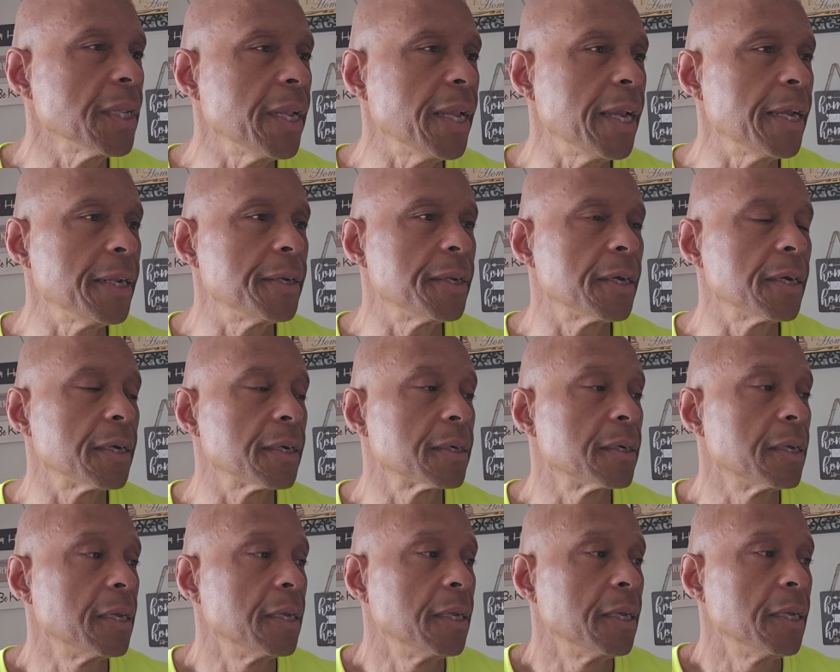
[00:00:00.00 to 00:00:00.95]
And uh,
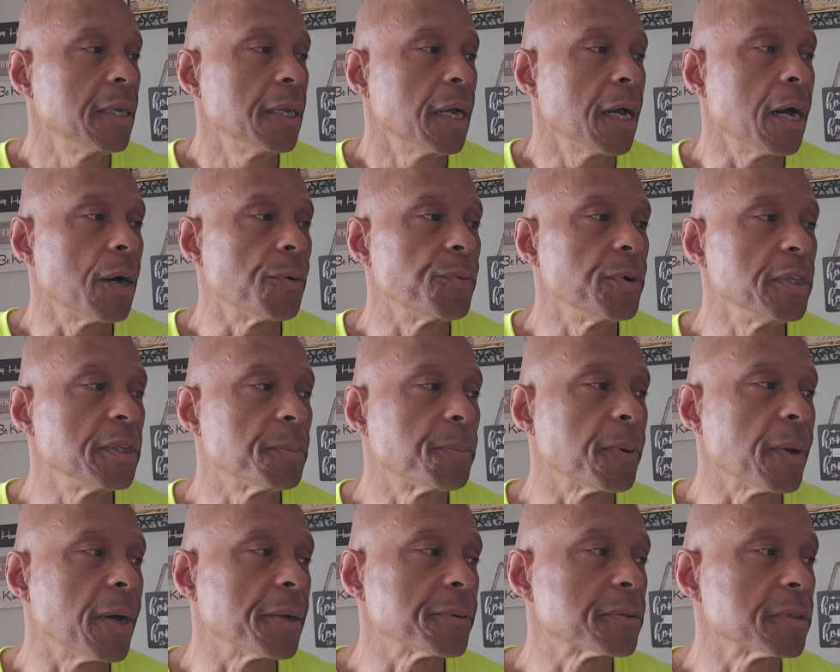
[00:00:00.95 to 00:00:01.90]
I'll read the
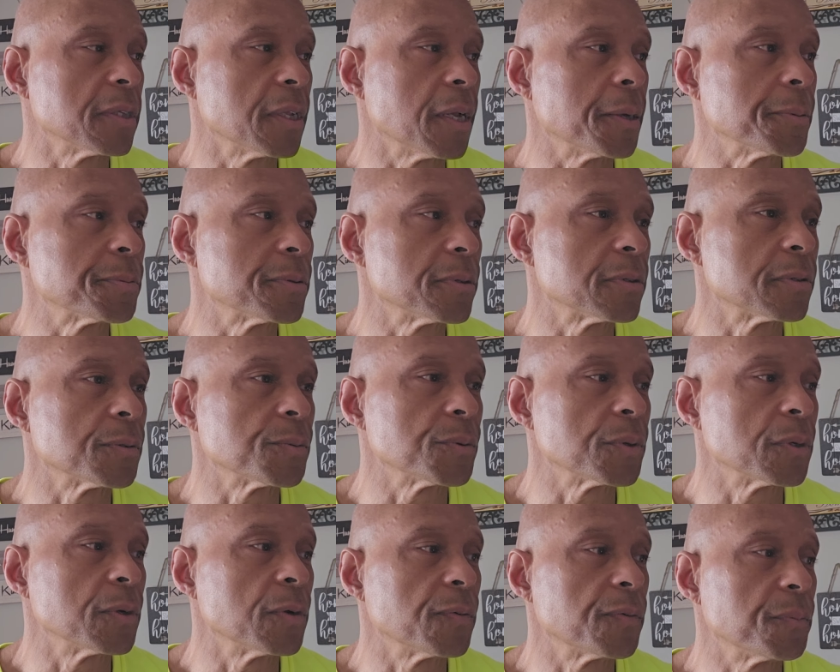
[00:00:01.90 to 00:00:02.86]
plot synopsis and
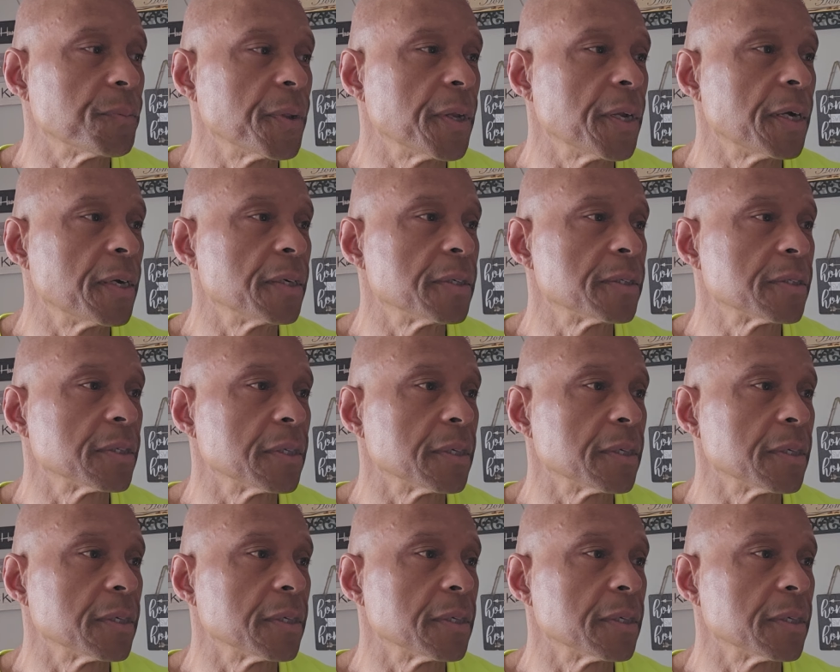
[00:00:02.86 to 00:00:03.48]
we'll go from there.